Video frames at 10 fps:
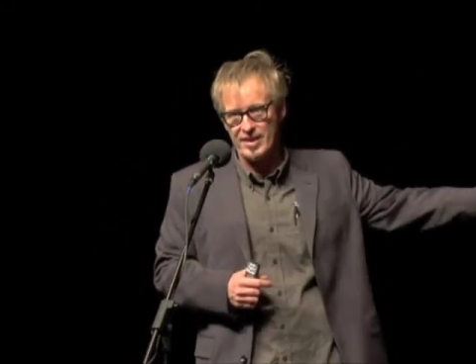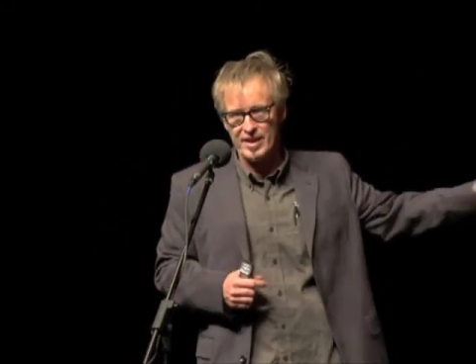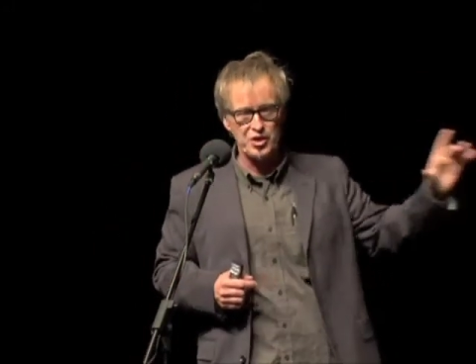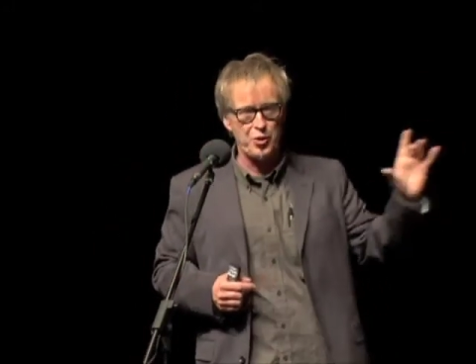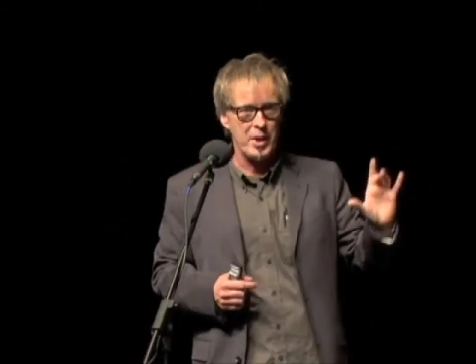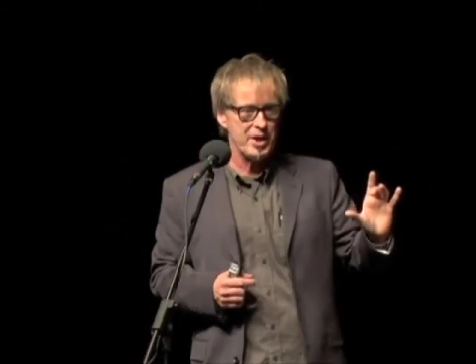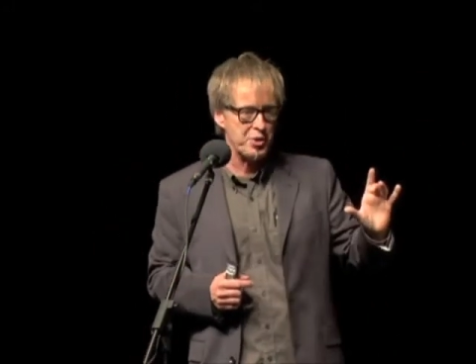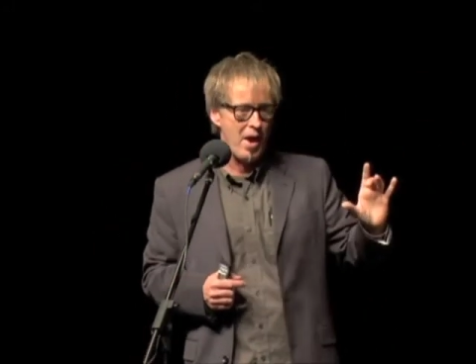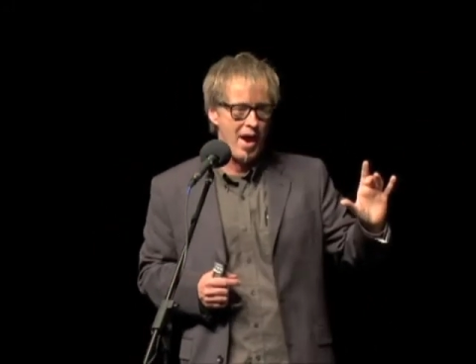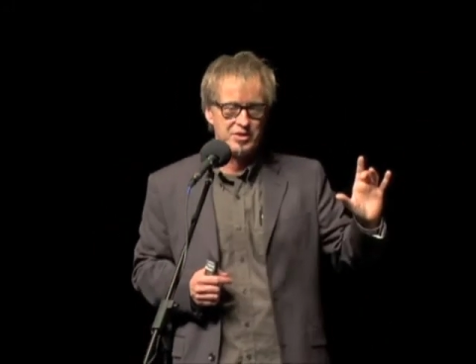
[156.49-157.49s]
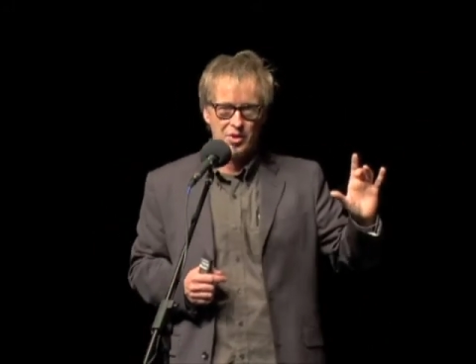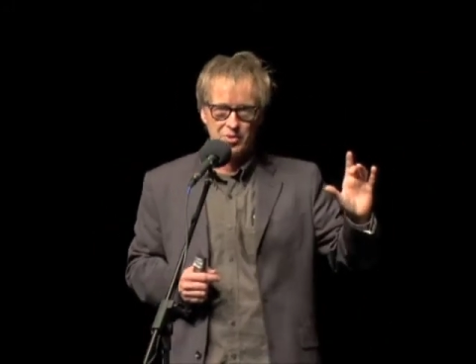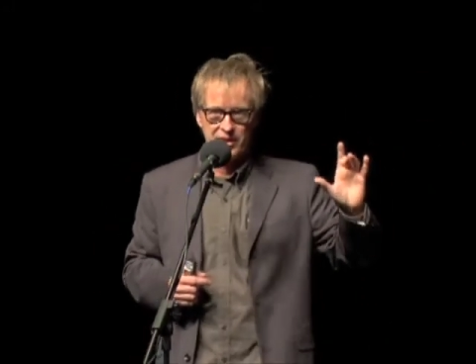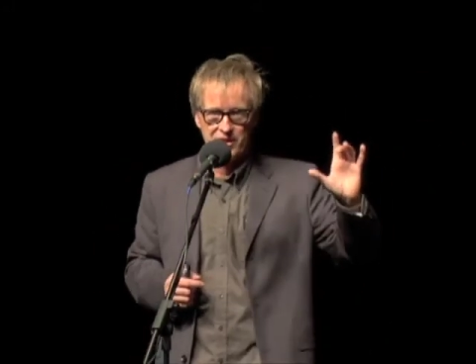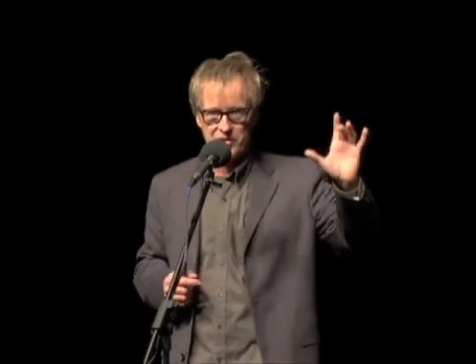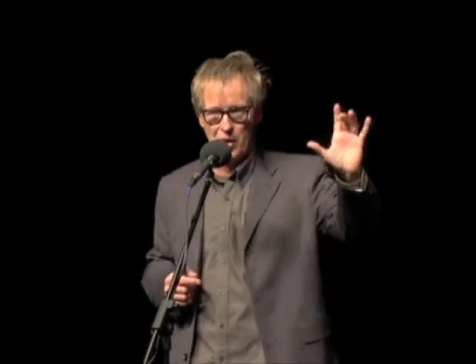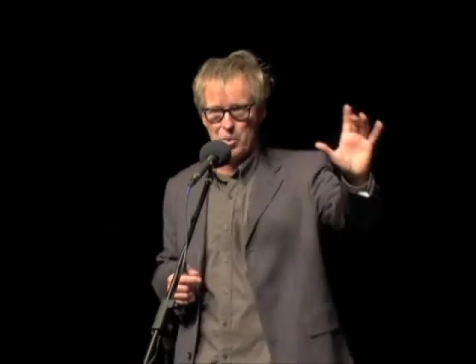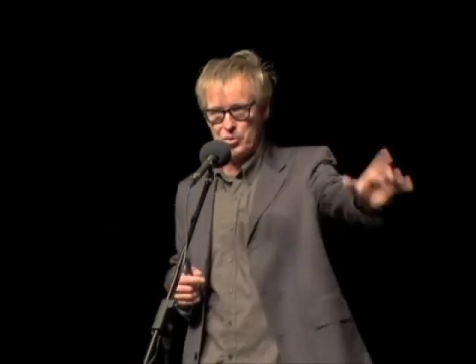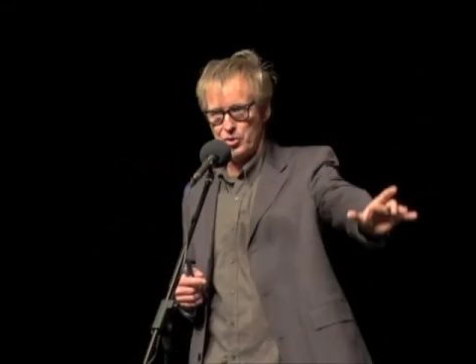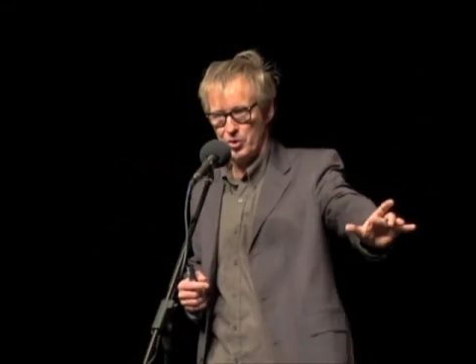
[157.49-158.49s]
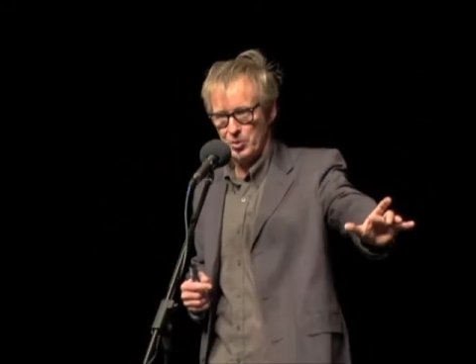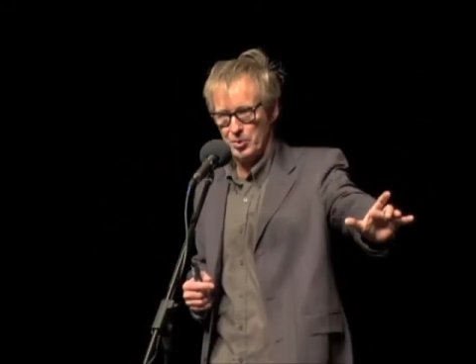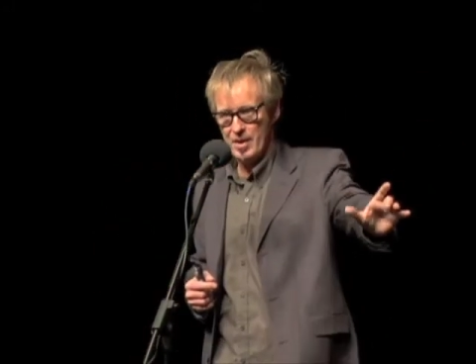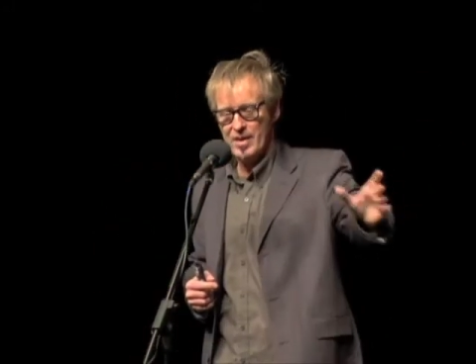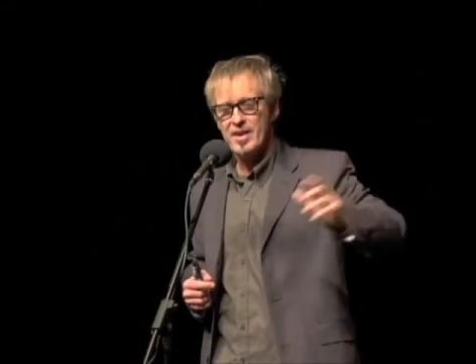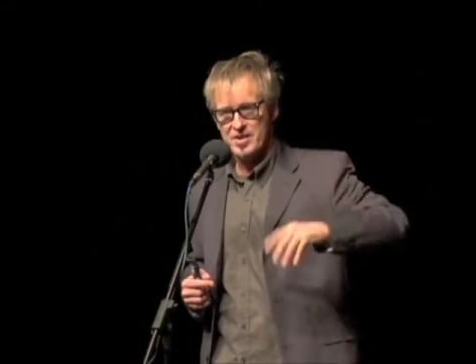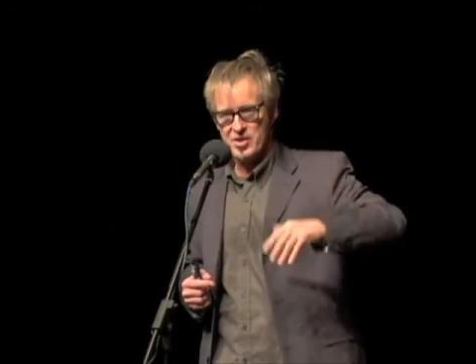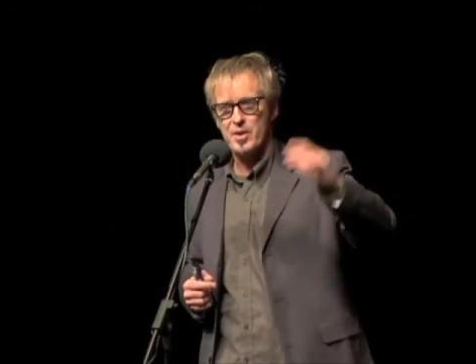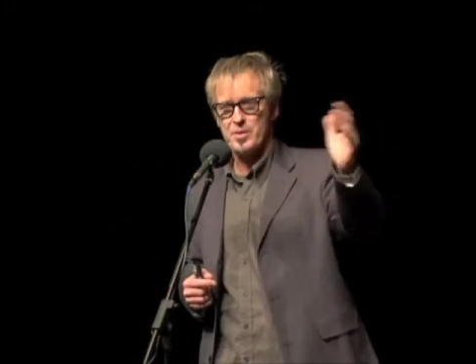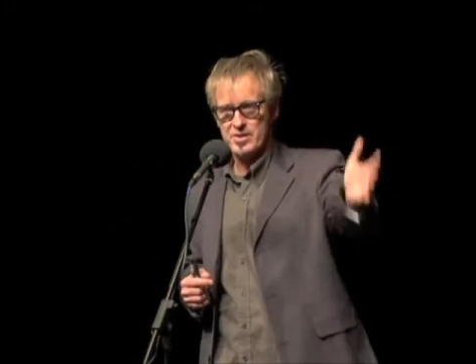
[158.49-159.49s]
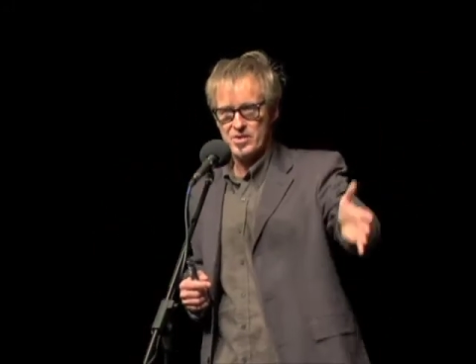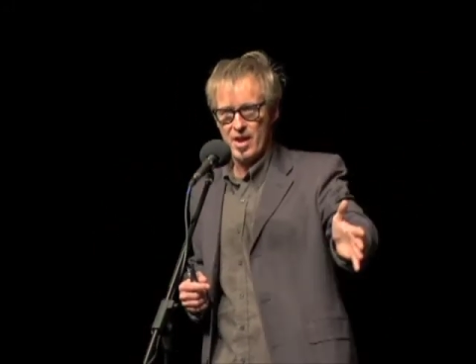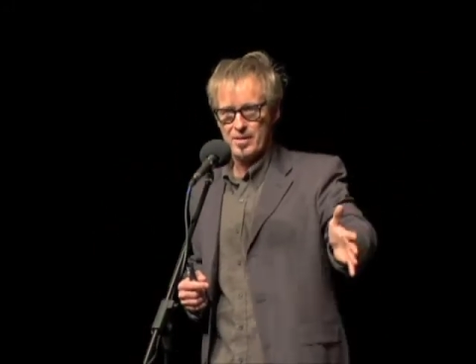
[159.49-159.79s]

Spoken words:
the next 3 tracks only to zone 2, etc.,